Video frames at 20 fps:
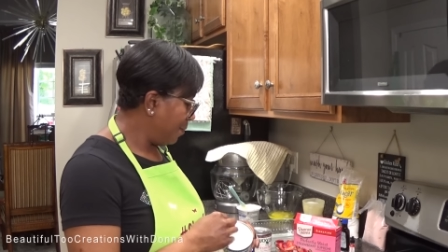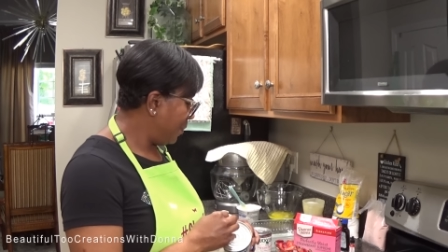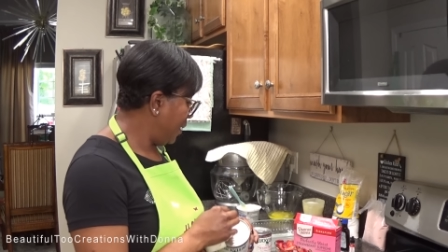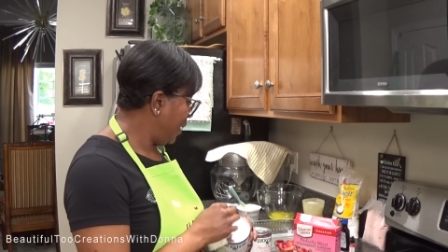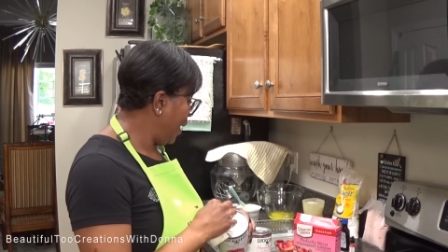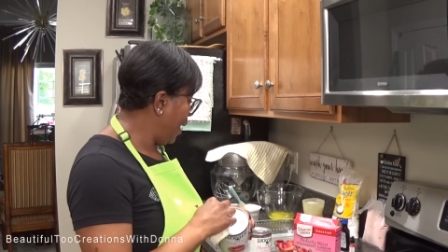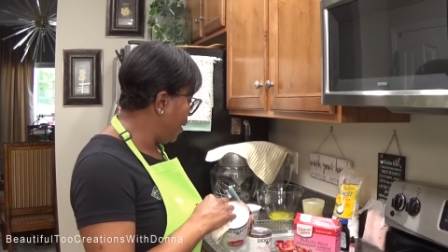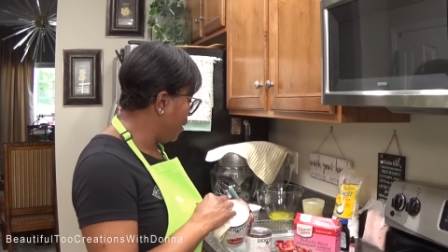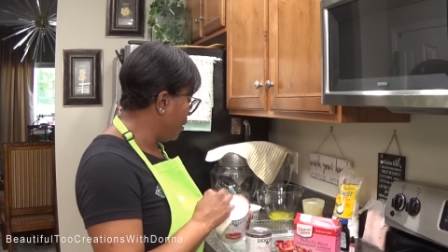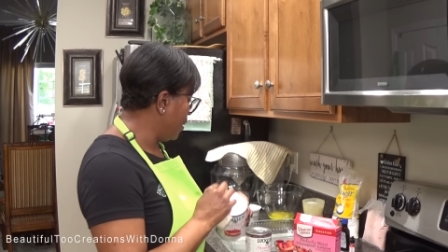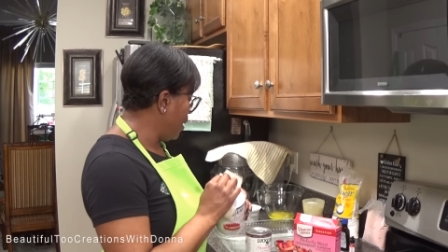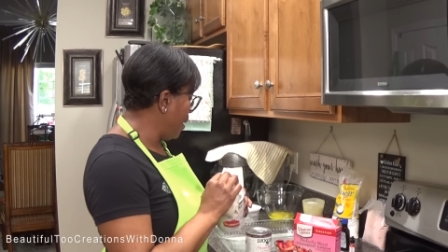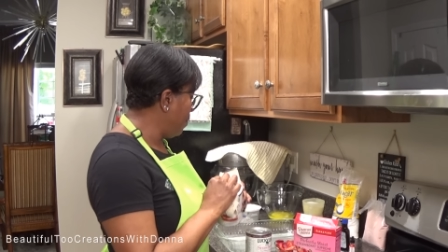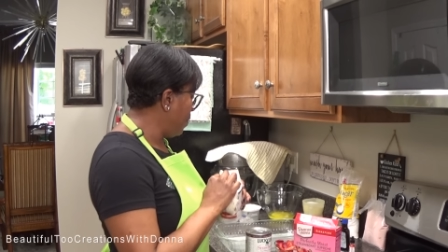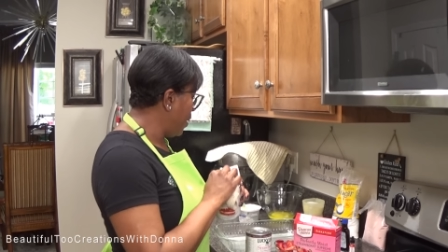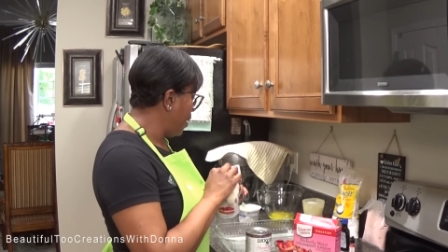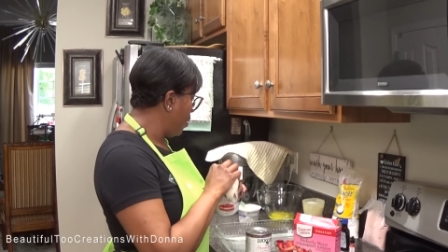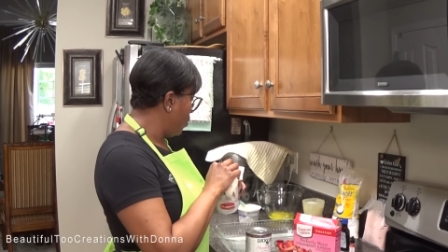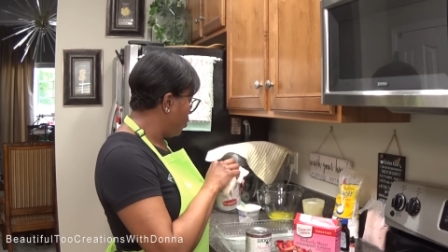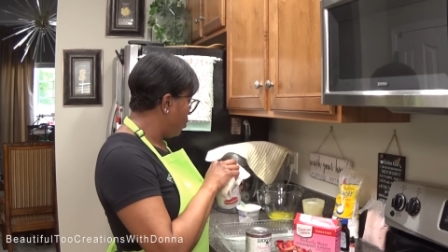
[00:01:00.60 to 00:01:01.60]
I'm telling you,
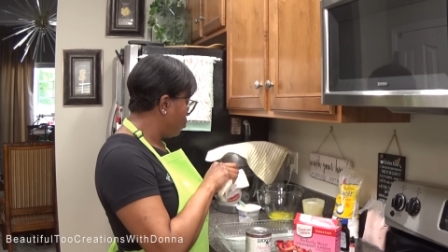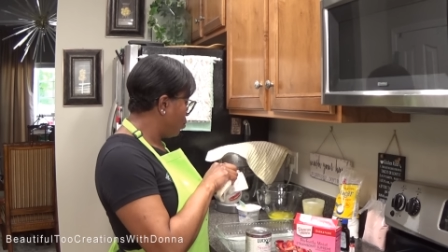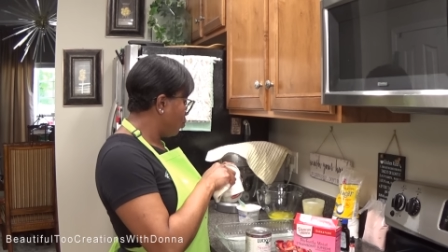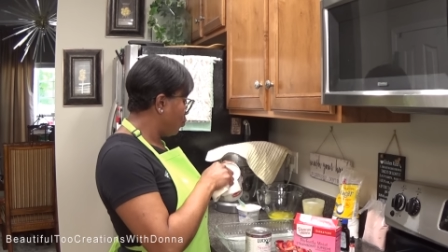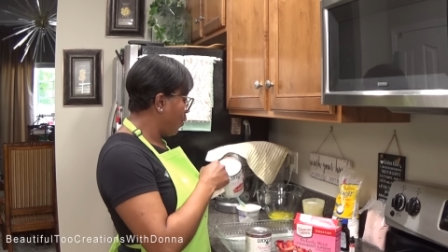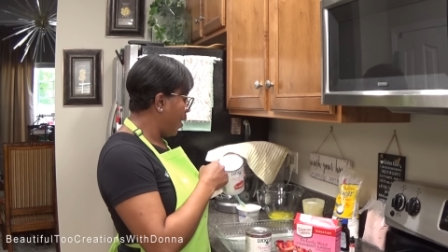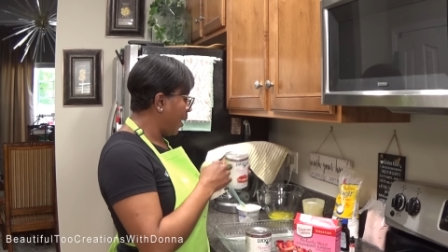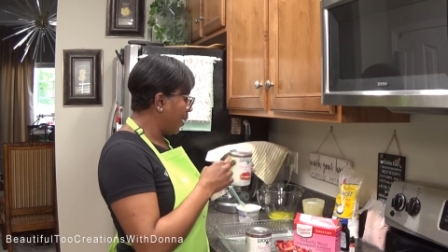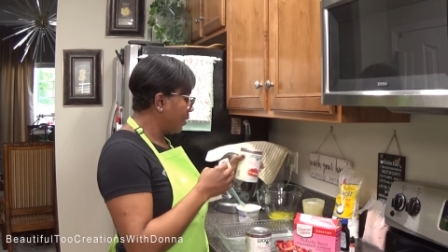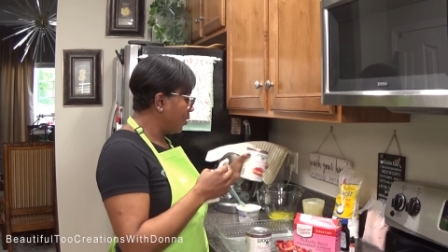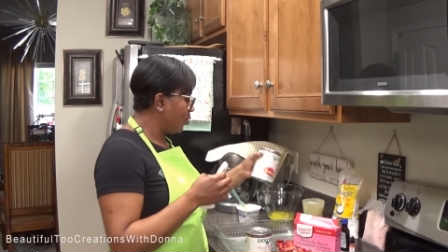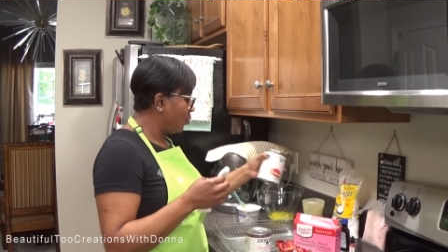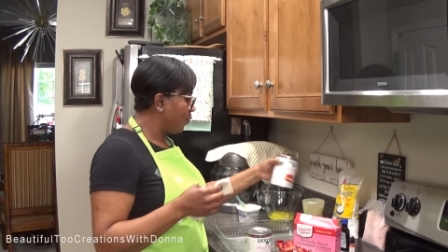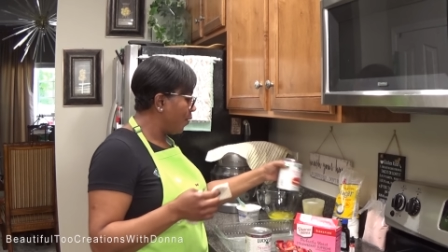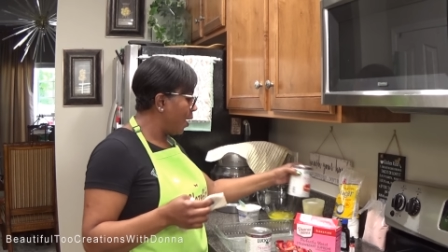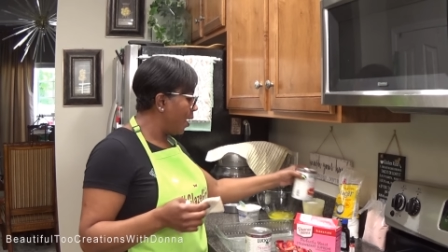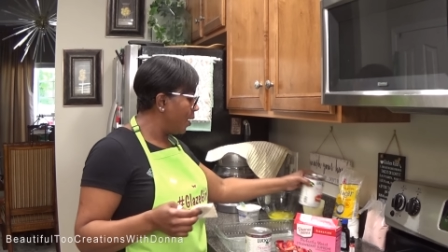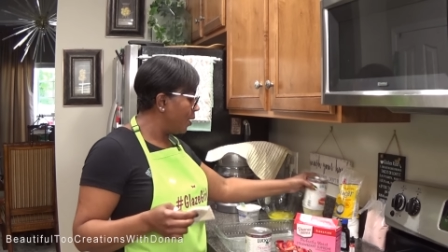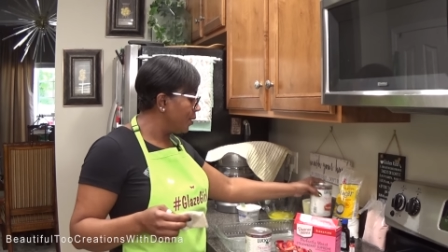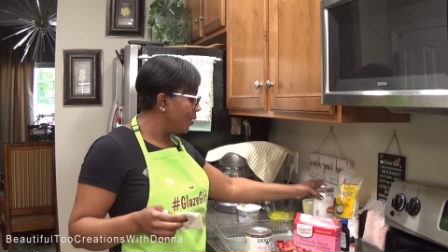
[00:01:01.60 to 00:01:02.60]
they be on those tractor
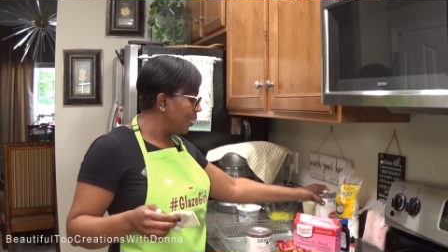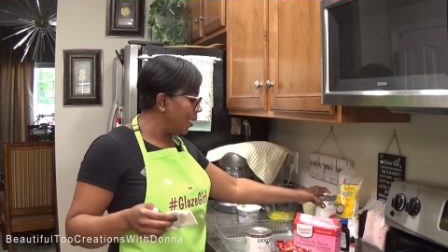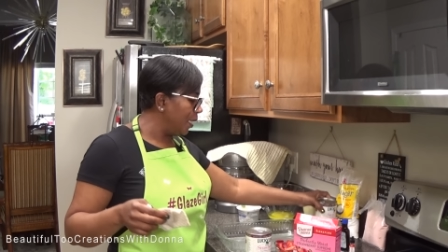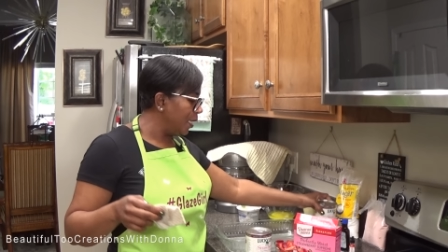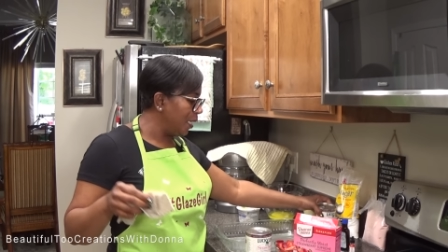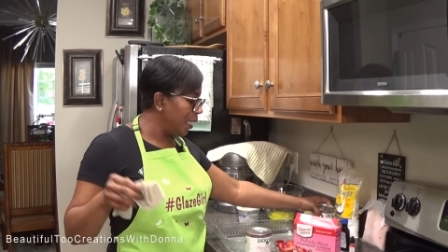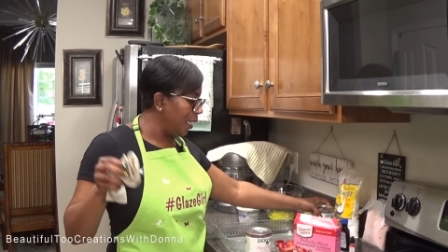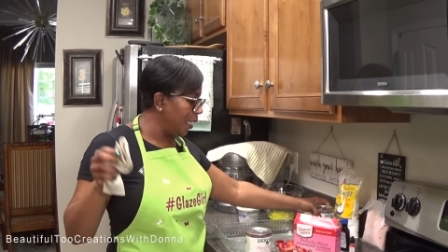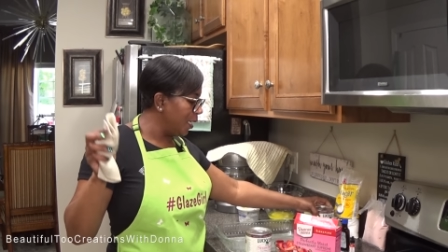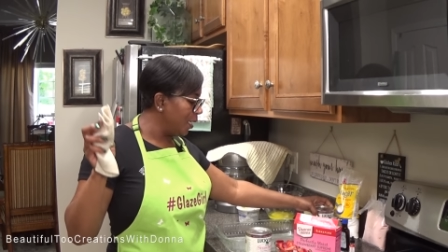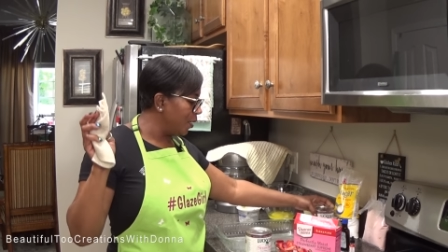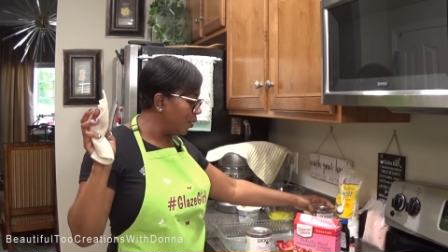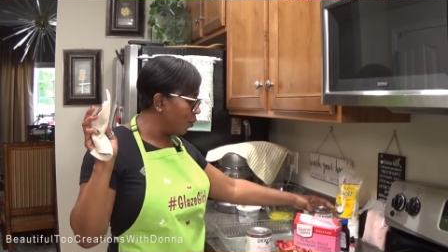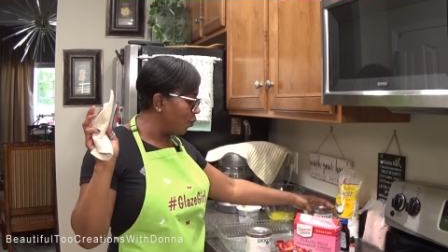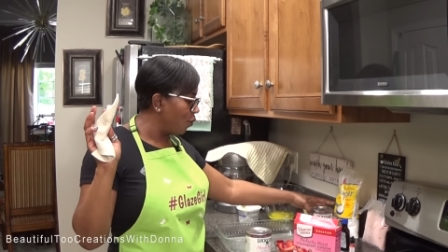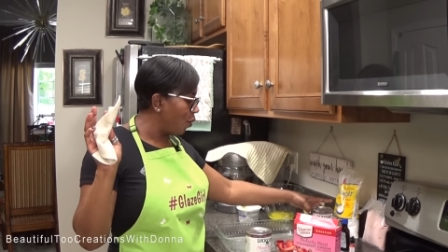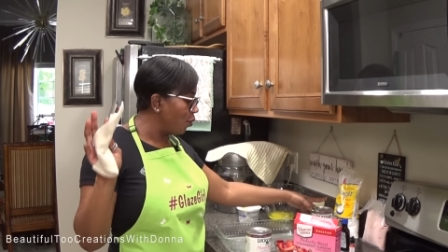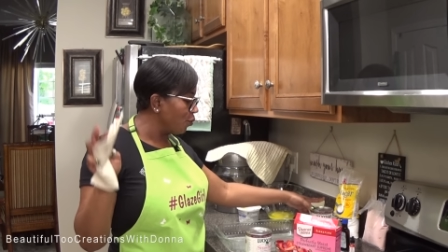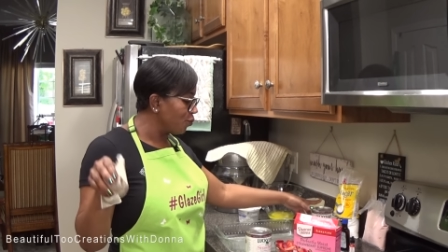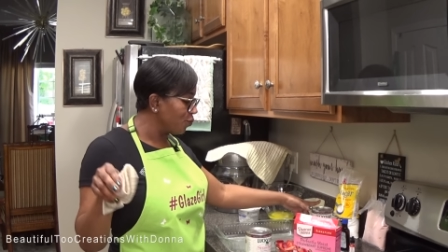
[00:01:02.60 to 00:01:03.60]
trailers in, in the
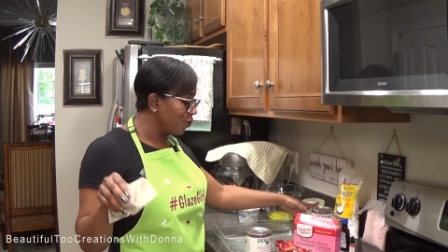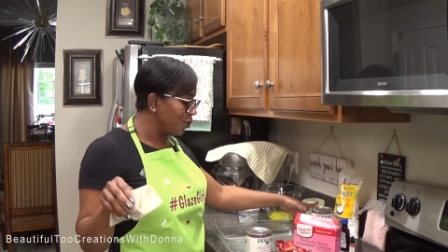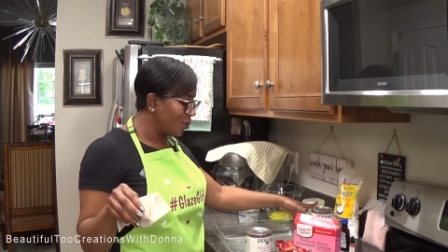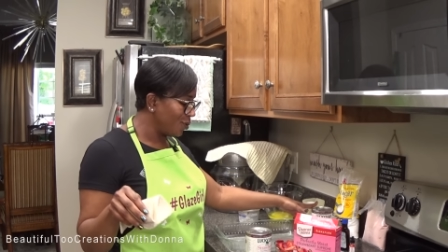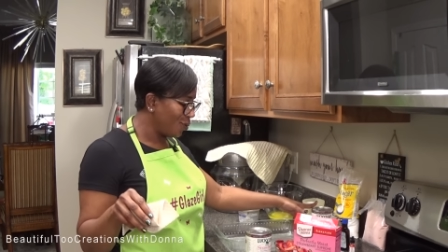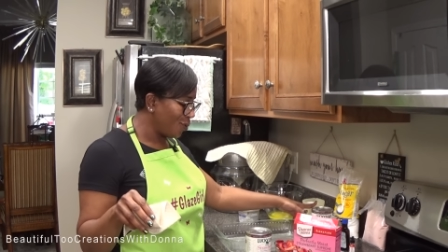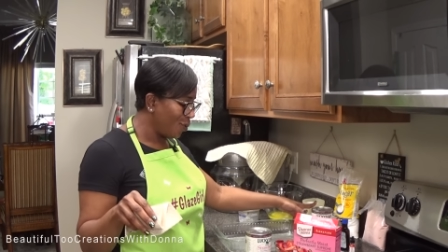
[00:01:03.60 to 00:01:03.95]
grocery